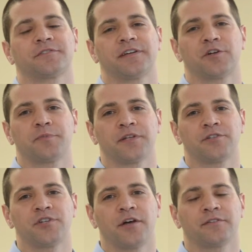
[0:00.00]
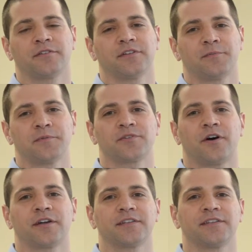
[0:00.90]
Therapy in Shelton, and I'm going to be
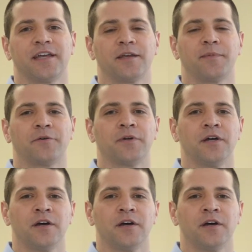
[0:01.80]
talking today about